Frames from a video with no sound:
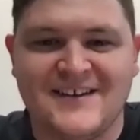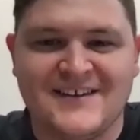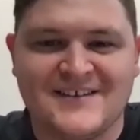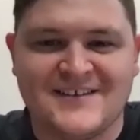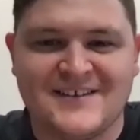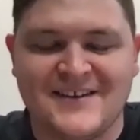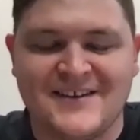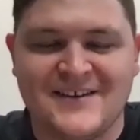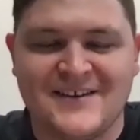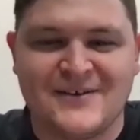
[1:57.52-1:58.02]

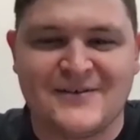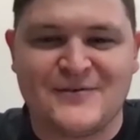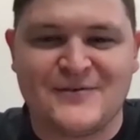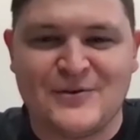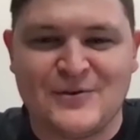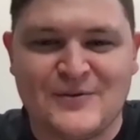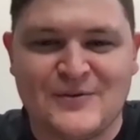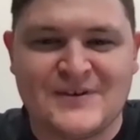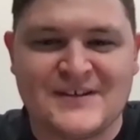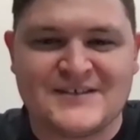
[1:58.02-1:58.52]

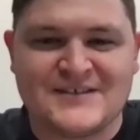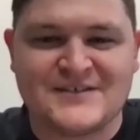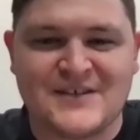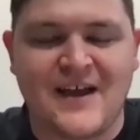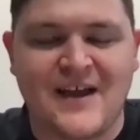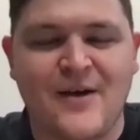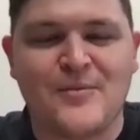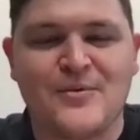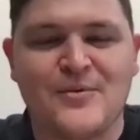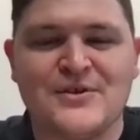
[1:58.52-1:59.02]
interview, because
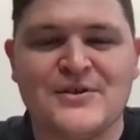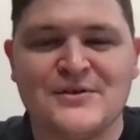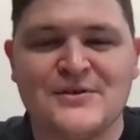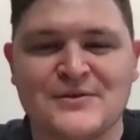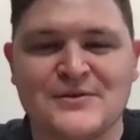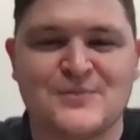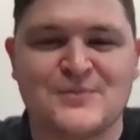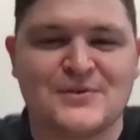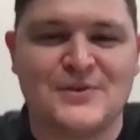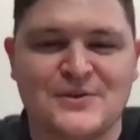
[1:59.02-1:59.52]
how many
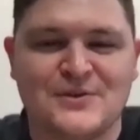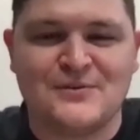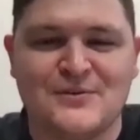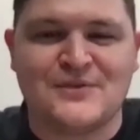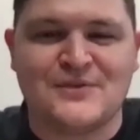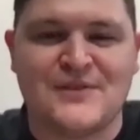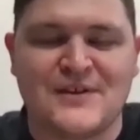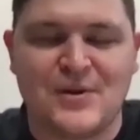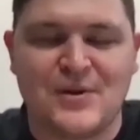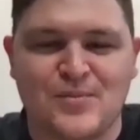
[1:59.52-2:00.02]
years were you
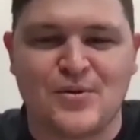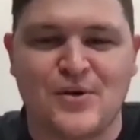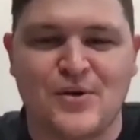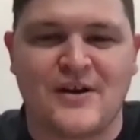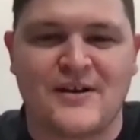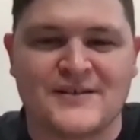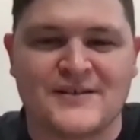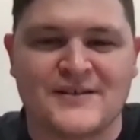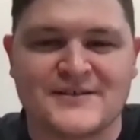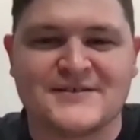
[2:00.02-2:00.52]
with Air
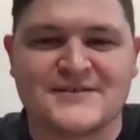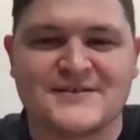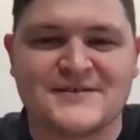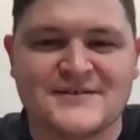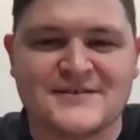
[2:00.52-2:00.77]
Products?